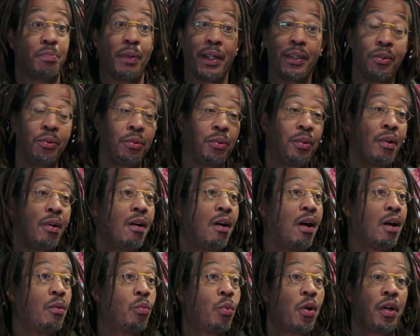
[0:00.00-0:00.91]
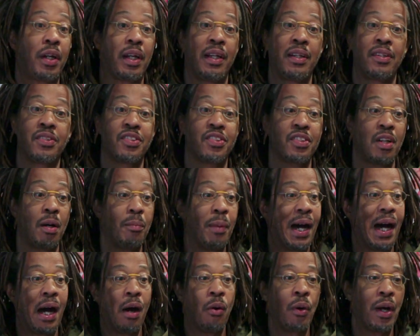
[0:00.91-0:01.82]
by doing the hard work, and
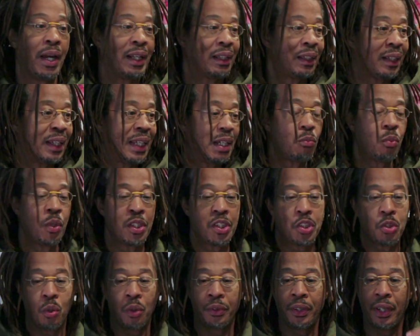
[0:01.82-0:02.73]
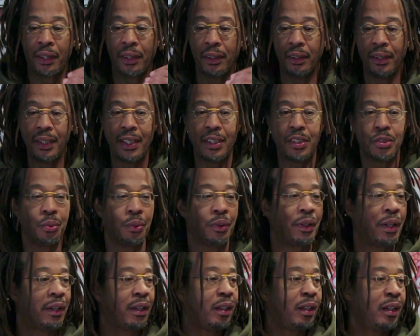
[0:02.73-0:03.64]
somehow a link went to another link to
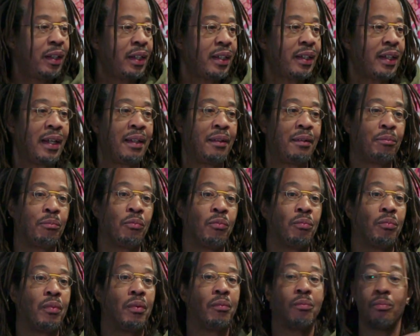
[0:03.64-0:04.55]
another link, and